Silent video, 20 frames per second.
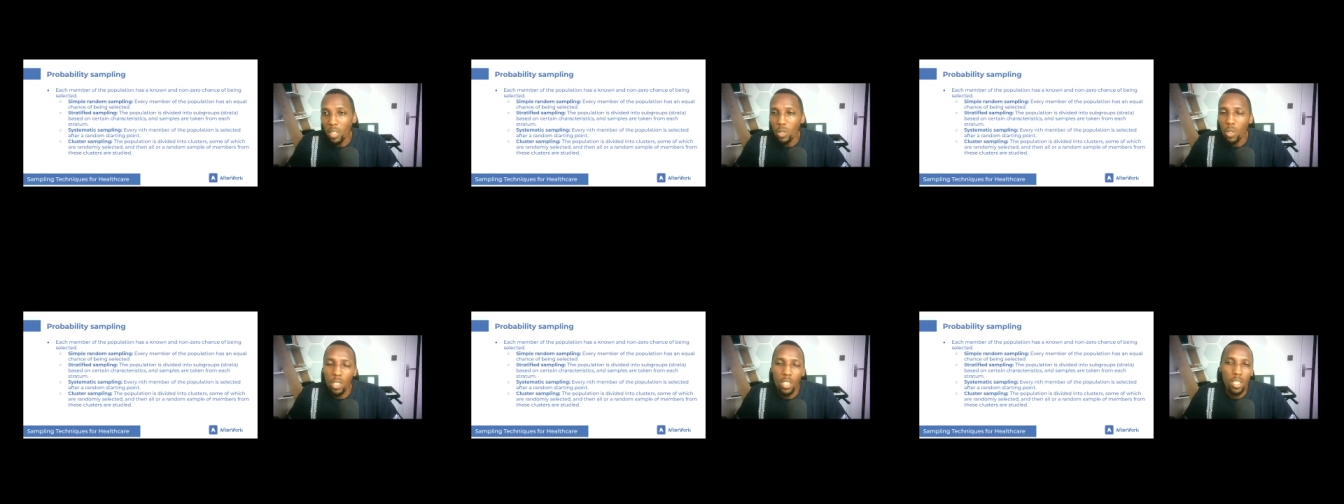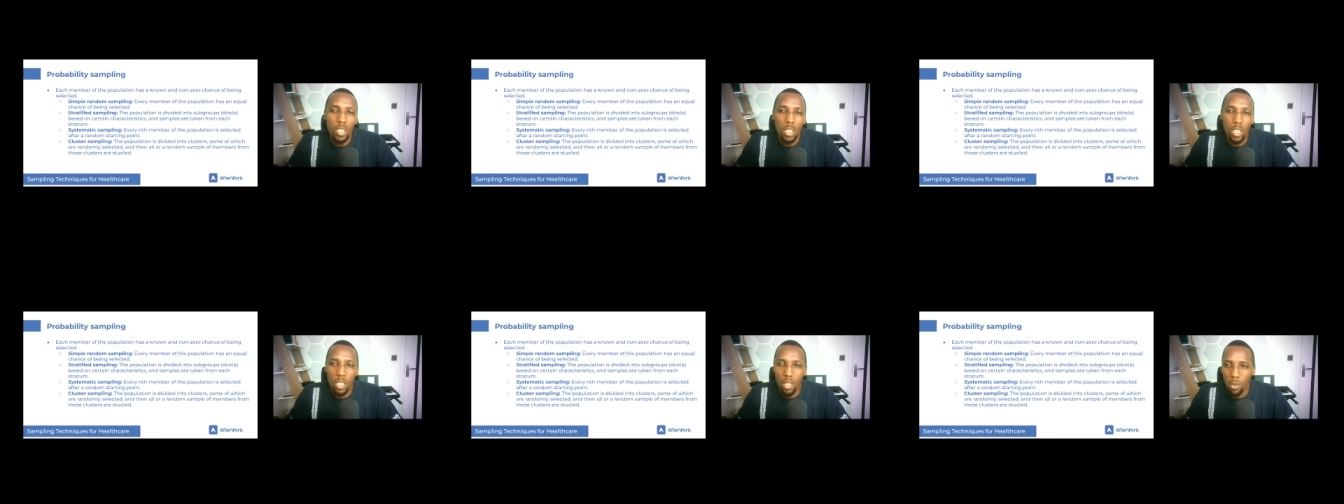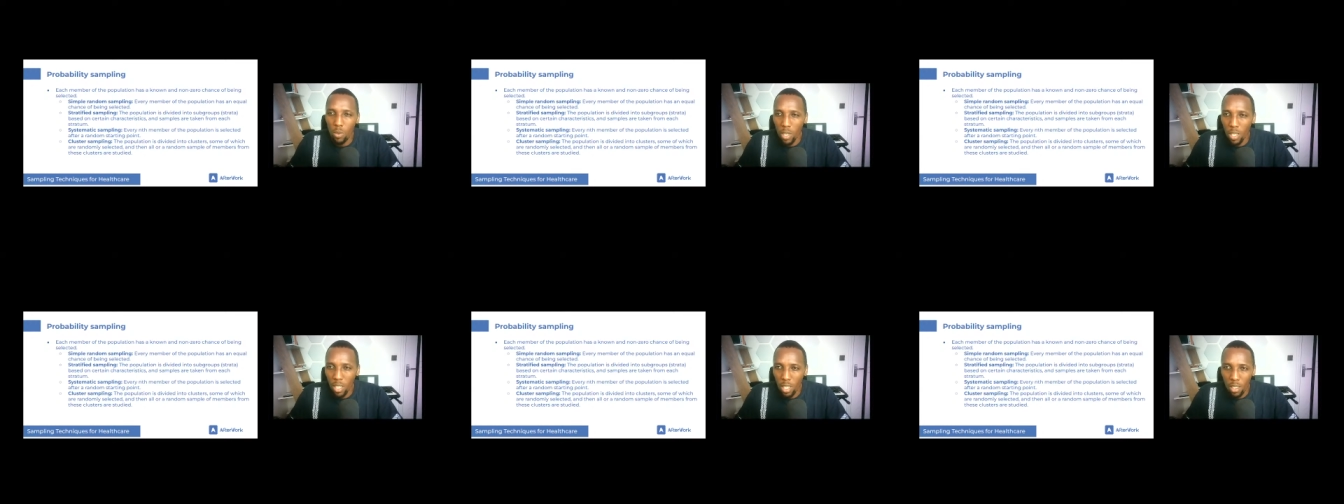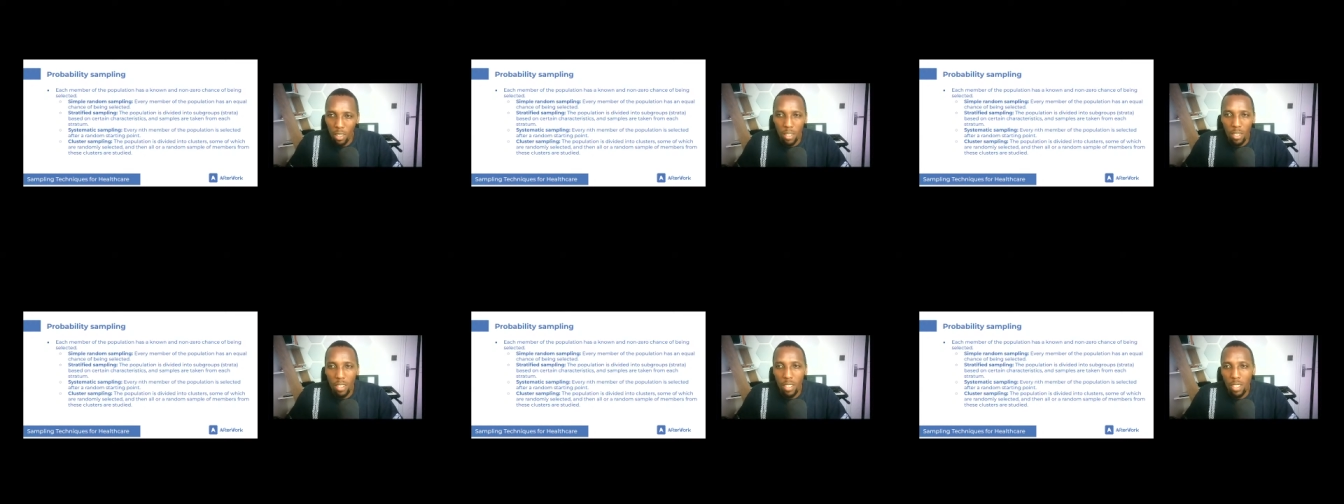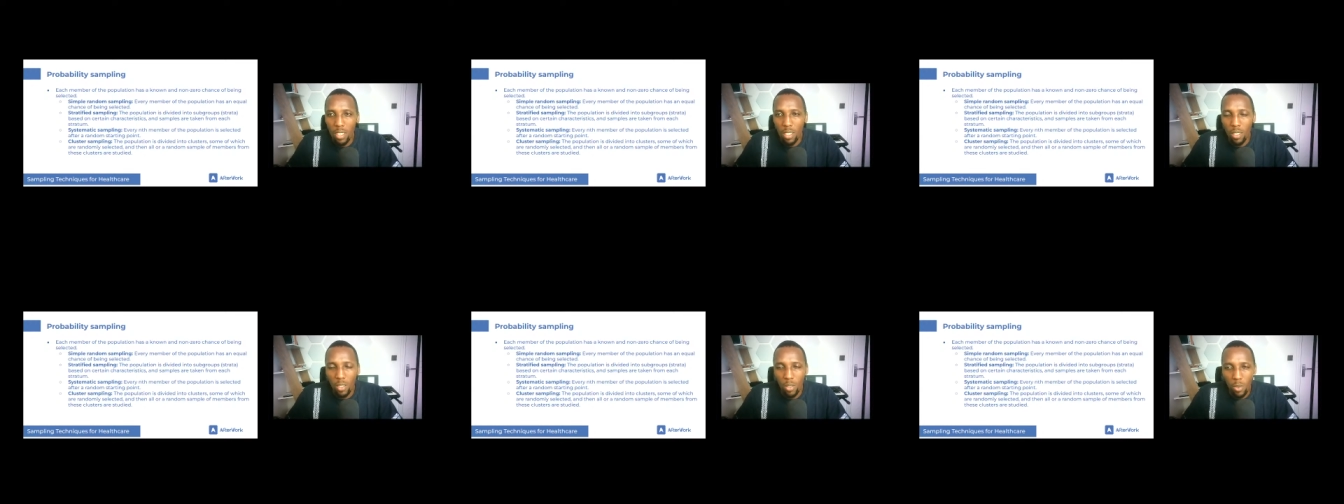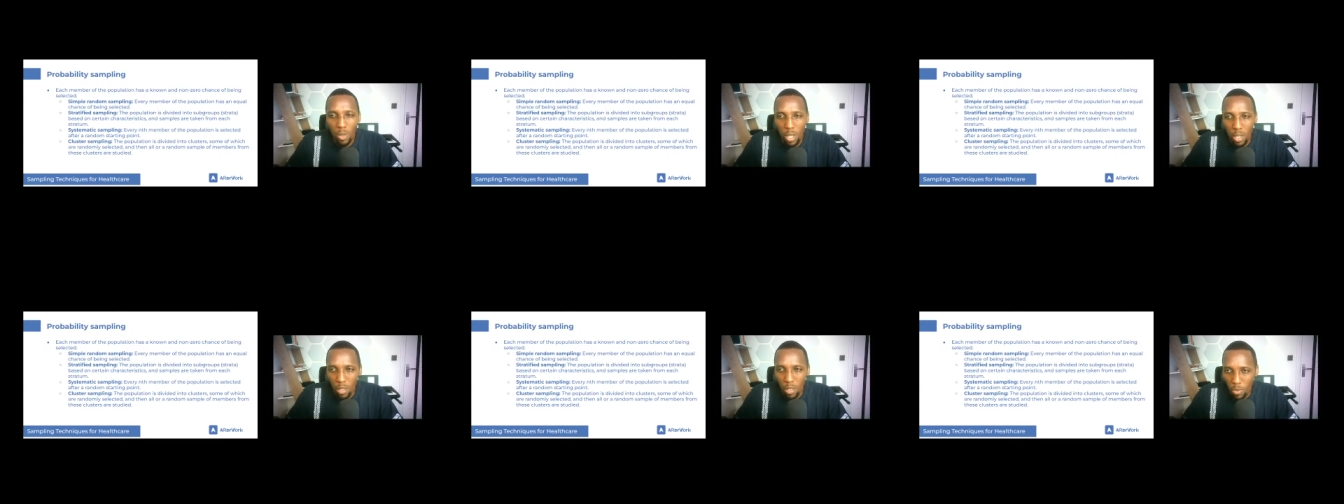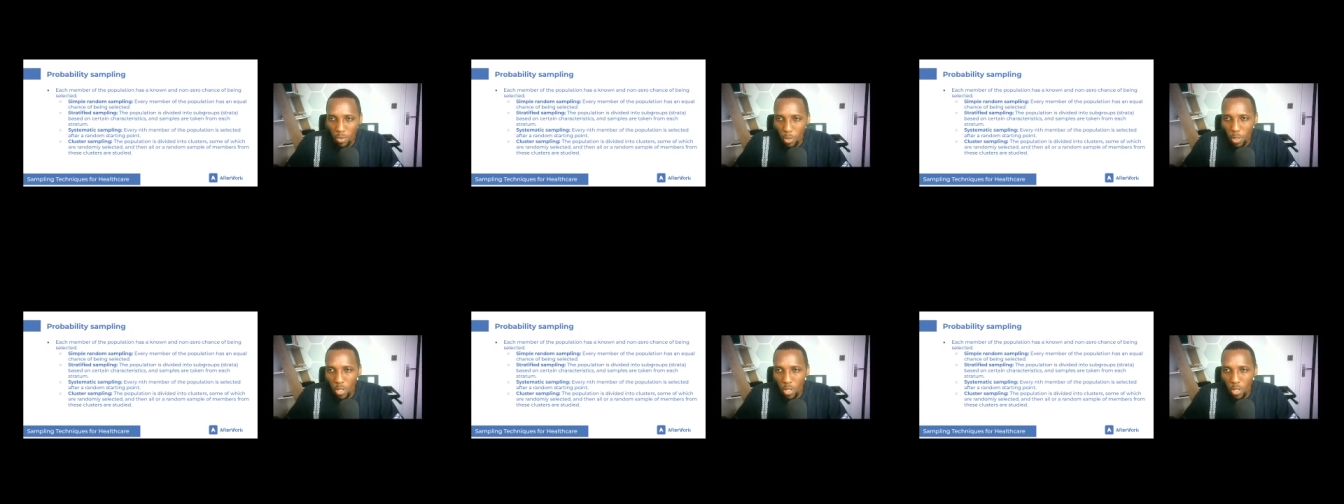the 20th one, the 30th one,